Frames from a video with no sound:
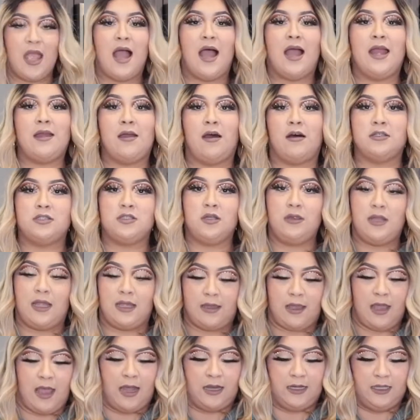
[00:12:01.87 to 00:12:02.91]
I also
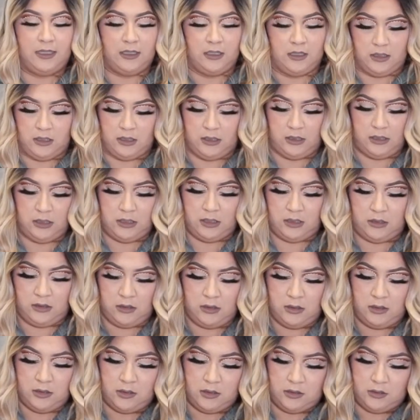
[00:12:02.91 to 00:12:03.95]
like adding onion,
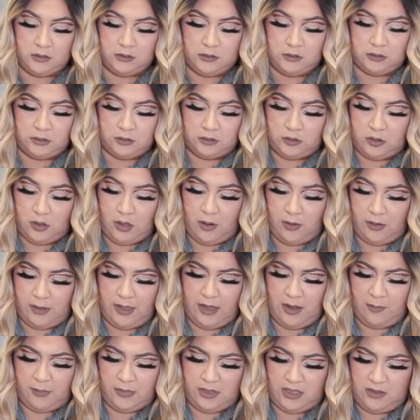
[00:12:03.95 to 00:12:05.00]
so I
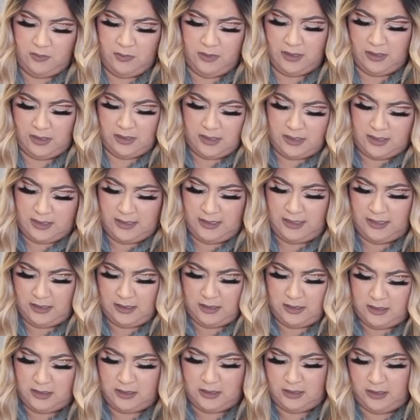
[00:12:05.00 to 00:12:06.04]
am gonna be cutting
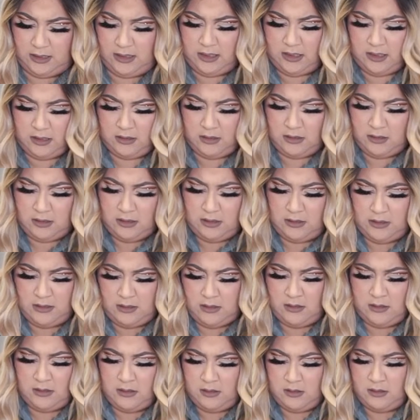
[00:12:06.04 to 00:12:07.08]
onion.
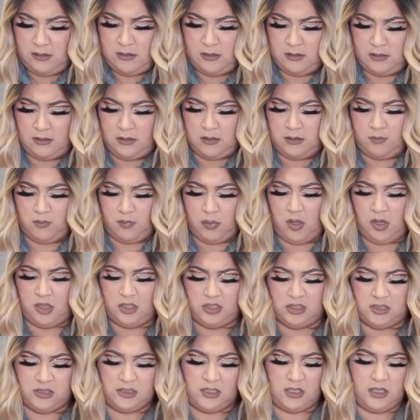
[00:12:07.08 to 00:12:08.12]
I'm probably
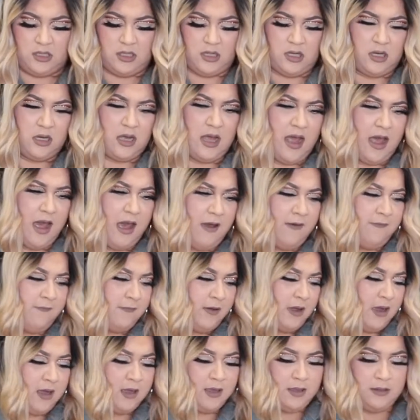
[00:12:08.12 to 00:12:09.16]
just gonna cut half,
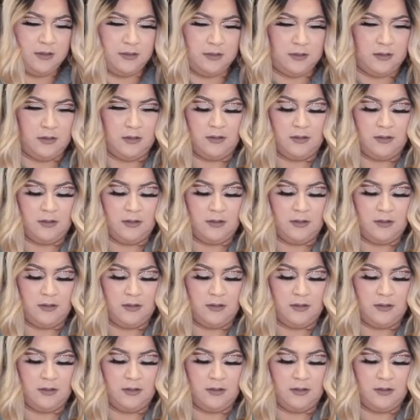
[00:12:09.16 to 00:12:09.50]
guys.